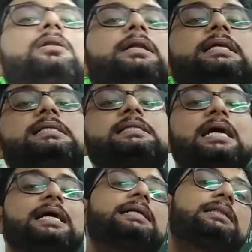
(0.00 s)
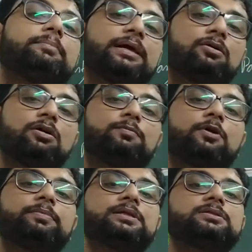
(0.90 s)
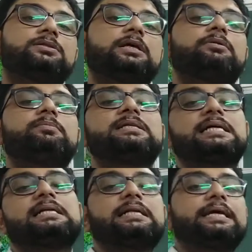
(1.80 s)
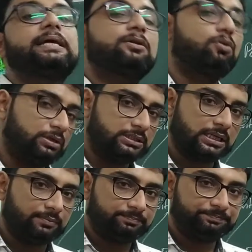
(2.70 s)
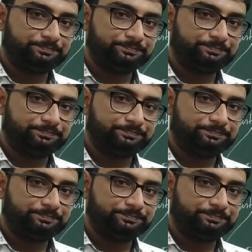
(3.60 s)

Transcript: inside the Bengal province. They will be settling in Odisha.